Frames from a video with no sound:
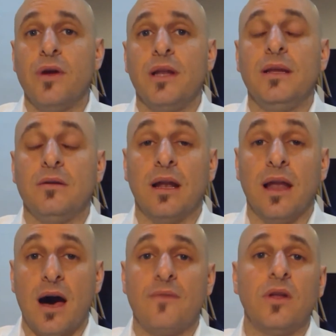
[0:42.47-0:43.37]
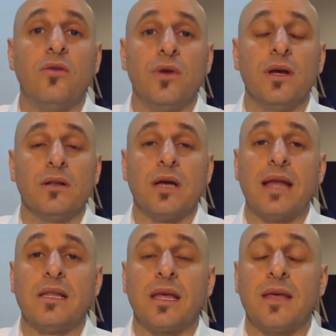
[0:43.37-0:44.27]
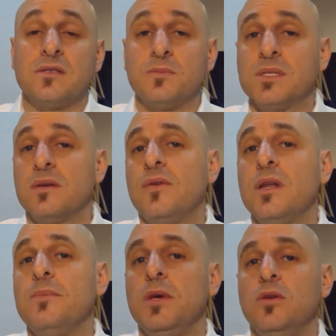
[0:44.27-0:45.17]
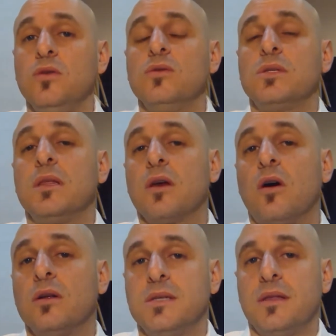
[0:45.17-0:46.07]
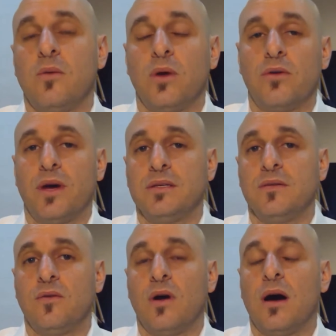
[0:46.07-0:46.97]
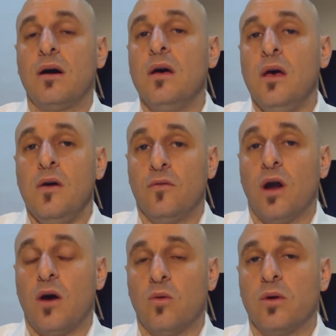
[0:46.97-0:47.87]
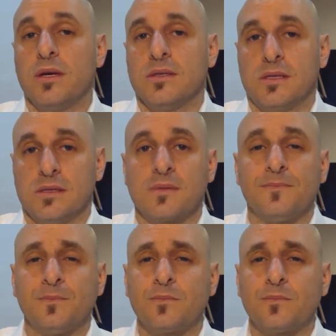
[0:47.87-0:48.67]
really alive and real and can specifically be used in the content that we're creating for our audiences.